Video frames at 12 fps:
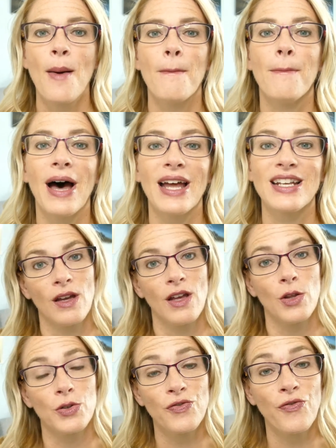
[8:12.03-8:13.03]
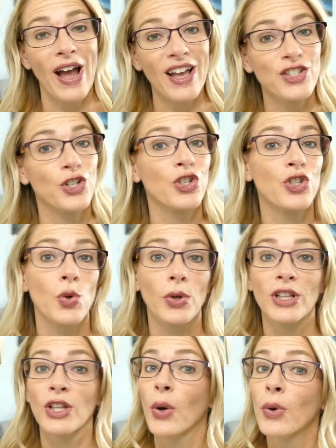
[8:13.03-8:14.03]
but those files are
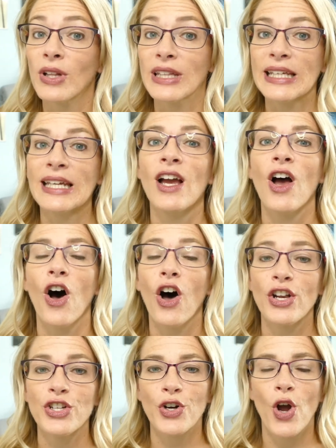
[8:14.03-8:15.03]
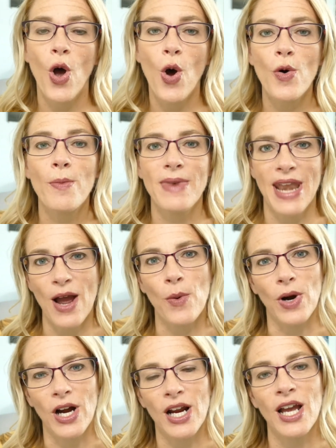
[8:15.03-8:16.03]
stored locally on your home
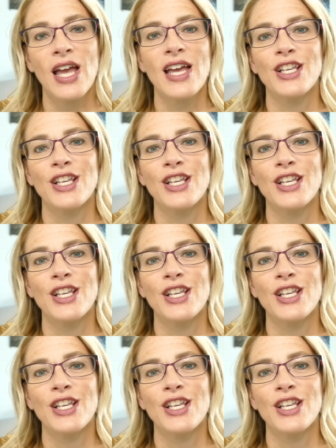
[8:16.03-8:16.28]
network.